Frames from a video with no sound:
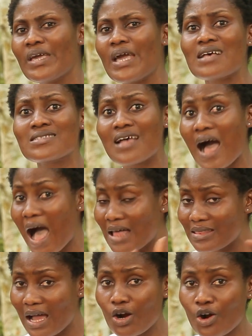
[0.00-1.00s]
He has
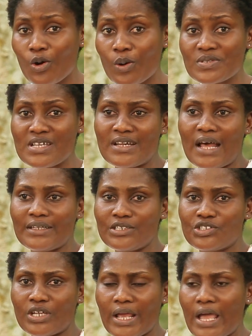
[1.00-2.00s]
other crops in
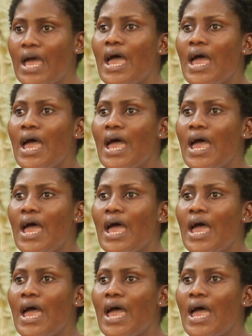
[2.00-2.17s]
addition